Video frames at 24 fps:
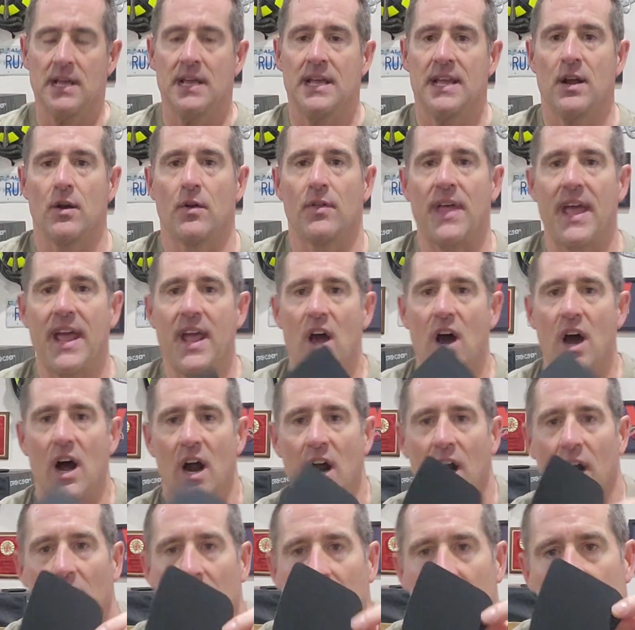here they
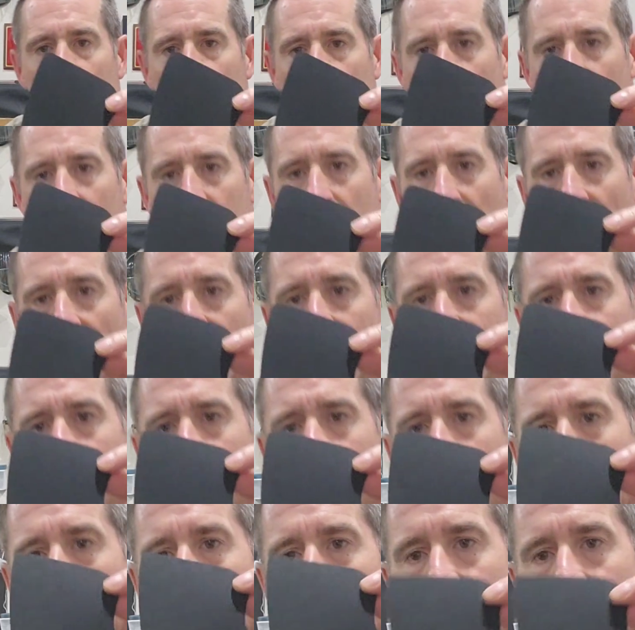are. Okay.